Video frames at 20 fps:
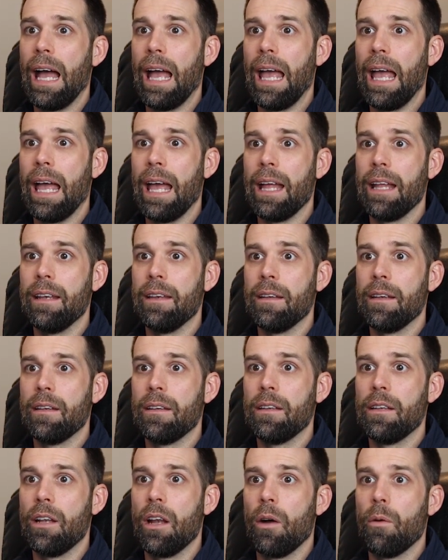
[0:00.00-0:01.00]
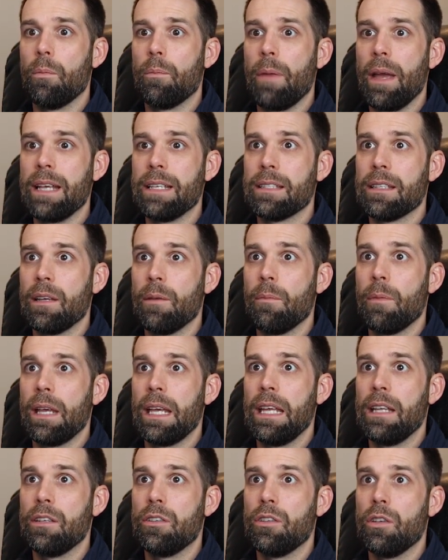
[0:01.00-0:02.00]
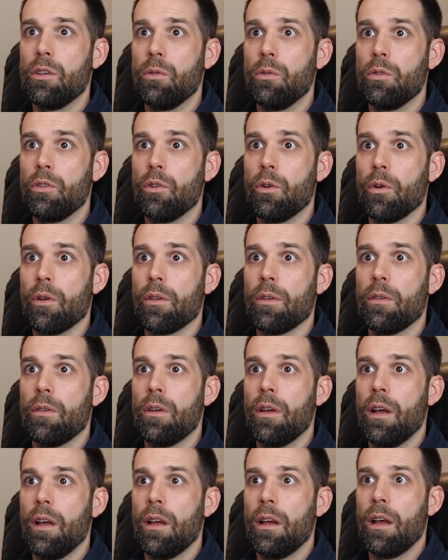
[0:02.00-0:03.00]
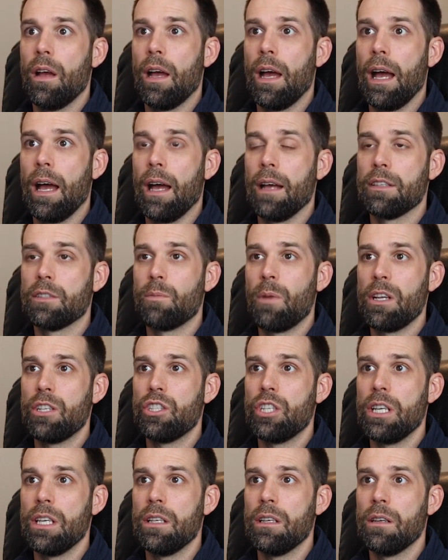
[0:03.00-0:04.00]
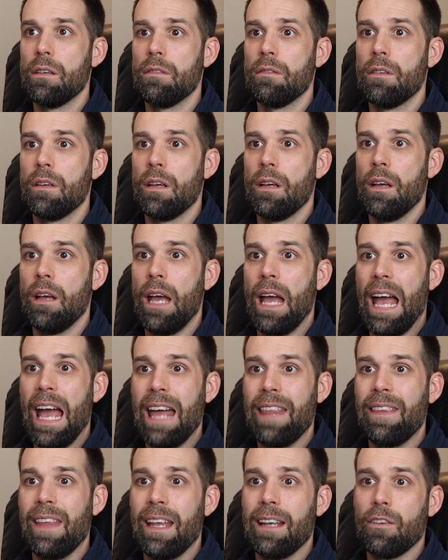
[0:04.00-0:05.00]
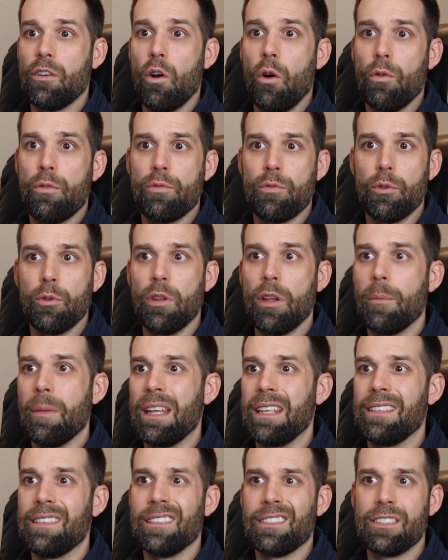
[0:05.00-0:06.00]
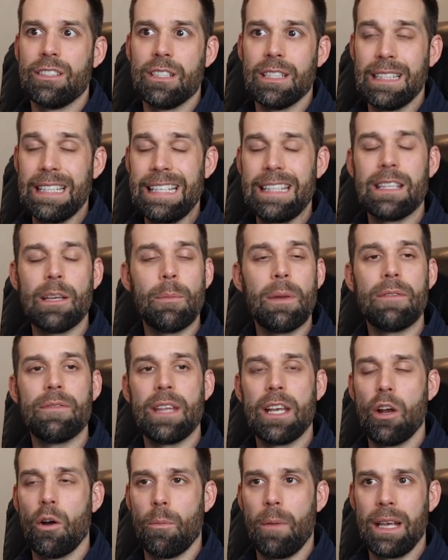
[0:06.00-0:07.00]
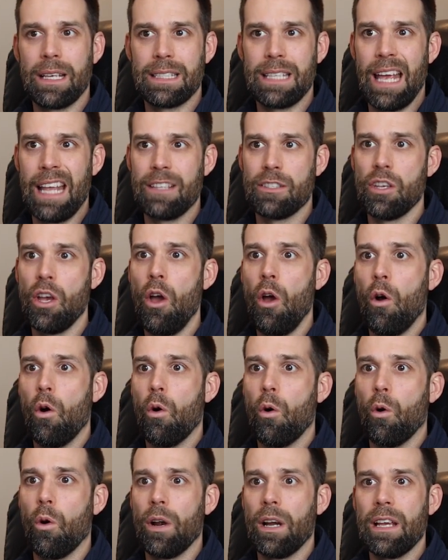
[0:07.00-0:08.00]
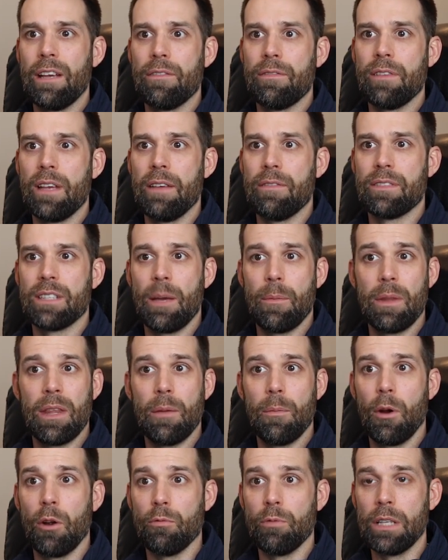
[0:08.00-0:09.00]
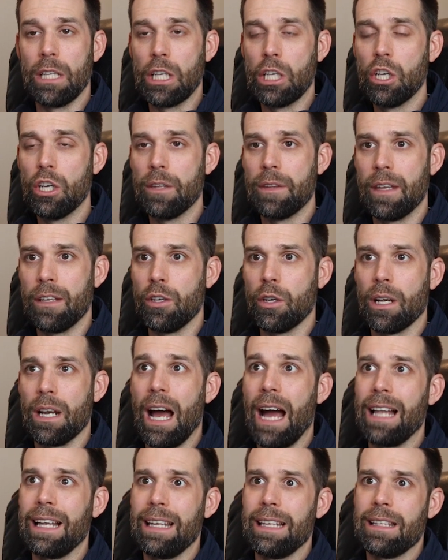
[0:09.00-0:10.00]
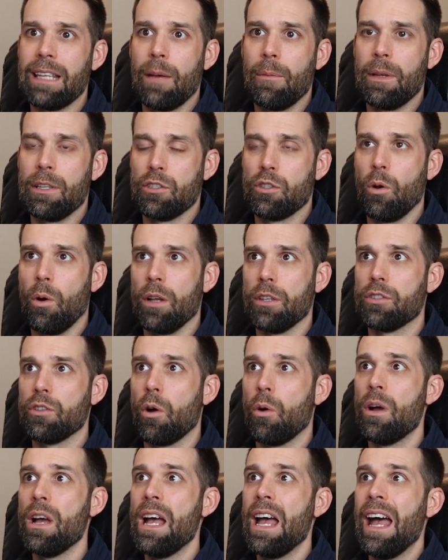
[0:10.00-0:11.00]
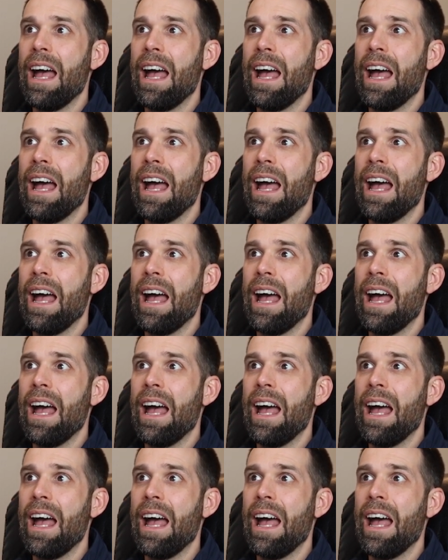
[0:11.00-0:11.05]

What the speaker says: and paste them into your spreadsheet, and then go through them and just delete them if they don't make sense, or if some of them are really good, then you can highlight them and so on. So